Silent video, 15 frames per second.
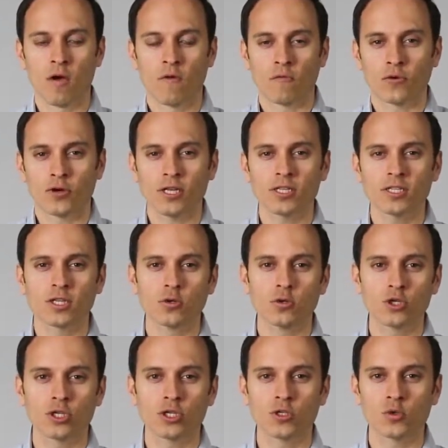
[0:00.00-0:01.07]
For these
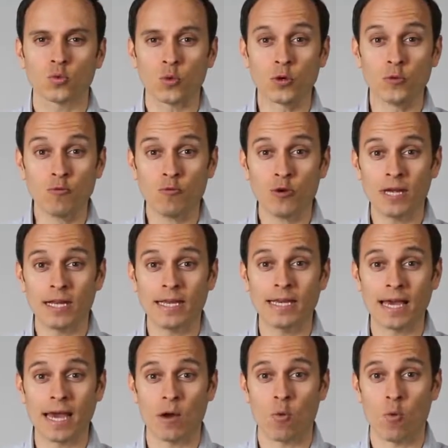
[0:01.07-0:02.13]
solutions, we really
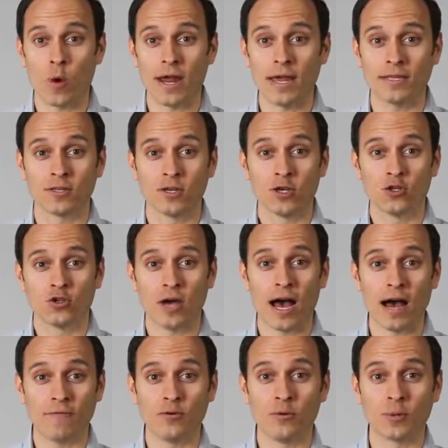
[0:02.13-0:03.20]
can't wait to
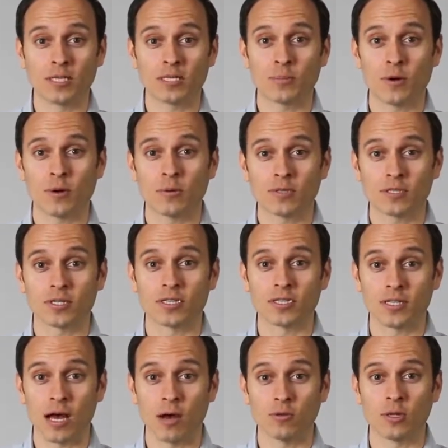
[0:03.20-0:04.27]
have you experience the
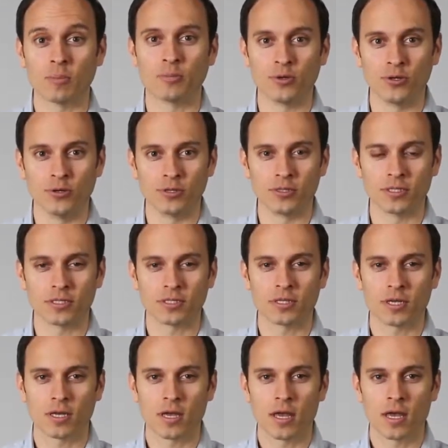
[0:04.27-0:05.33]
sound it produces.
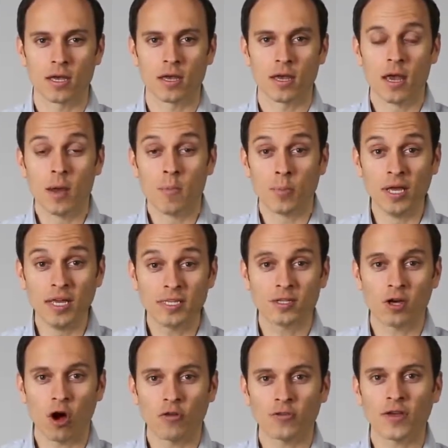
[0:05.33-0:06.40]
Please
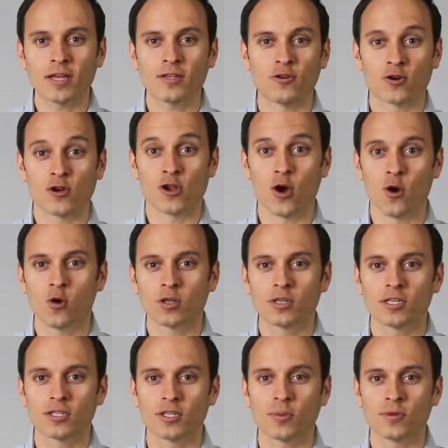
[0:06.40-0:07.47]
contact your local
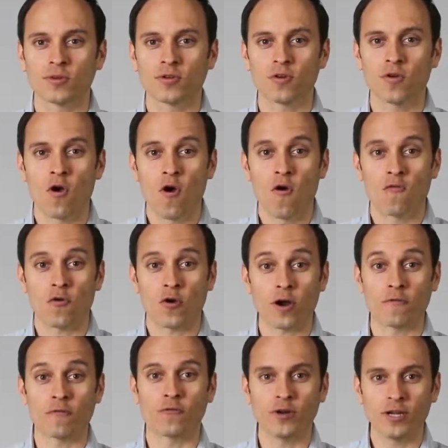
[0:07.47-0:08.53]
distributor for a
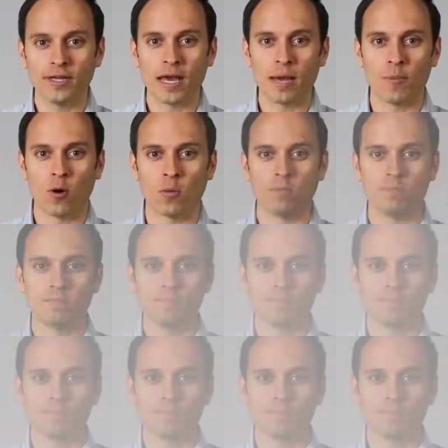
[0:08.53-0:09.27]
free demo.